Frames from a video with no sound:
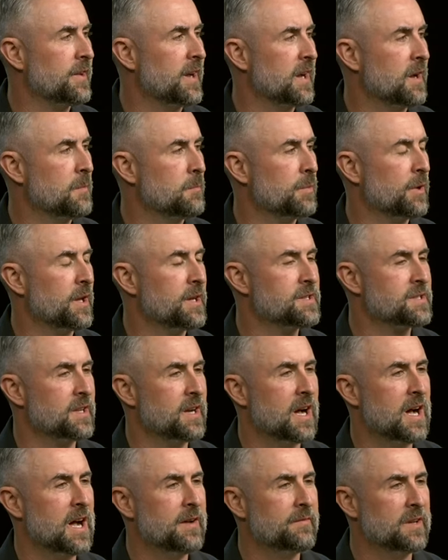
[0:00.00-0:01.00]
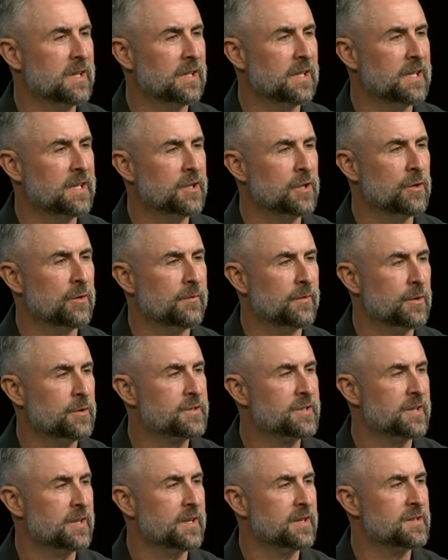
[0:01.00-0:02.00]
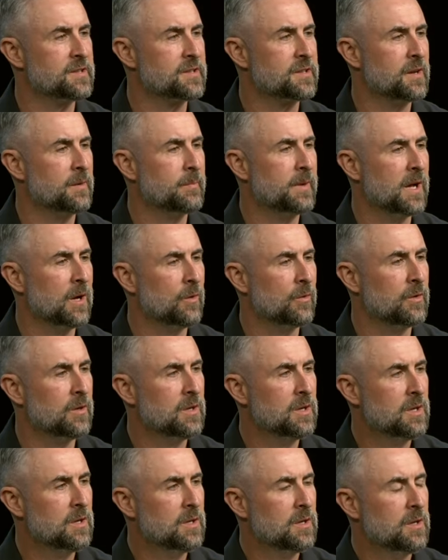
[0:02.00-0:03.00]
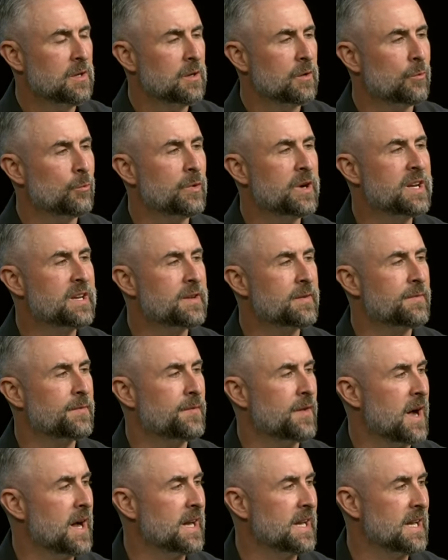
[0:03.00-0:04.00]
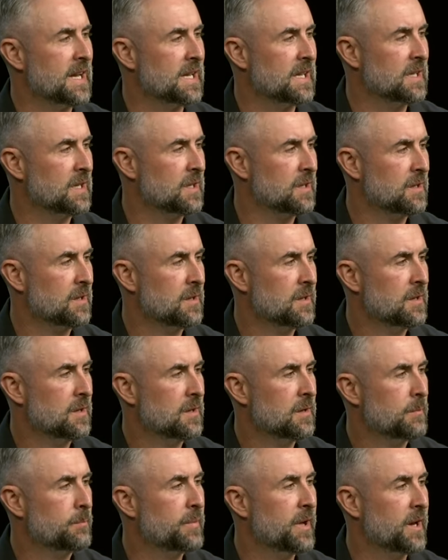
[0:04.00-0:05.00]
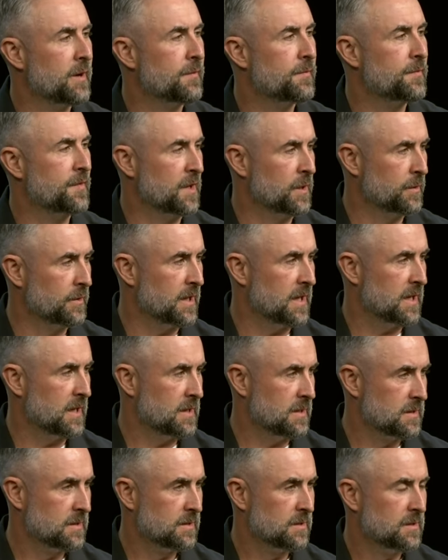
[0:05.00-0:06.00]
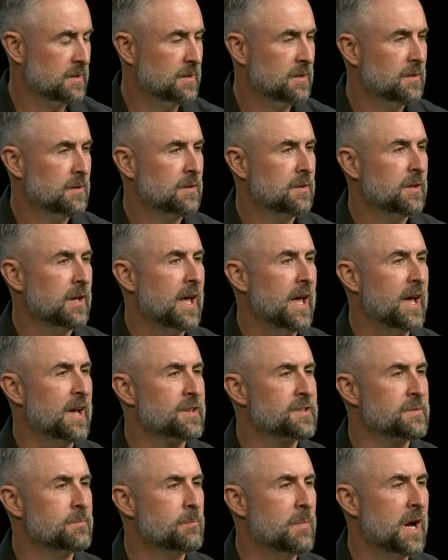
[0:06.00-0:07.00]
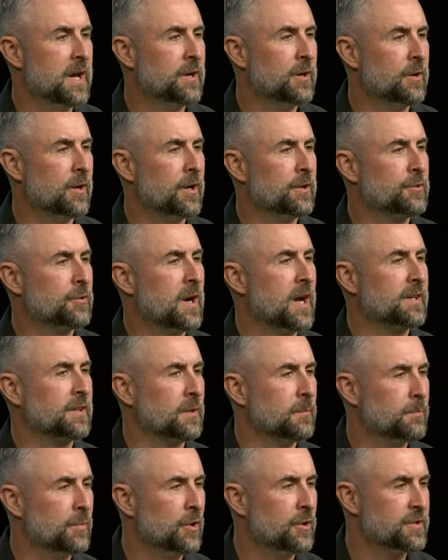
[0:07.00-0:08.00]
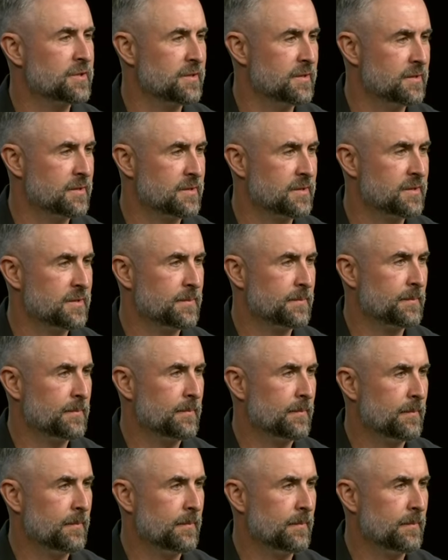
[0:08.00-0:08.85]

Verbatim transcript: taking place in Ivy League universities about redefining pedophilia as minor attracted persons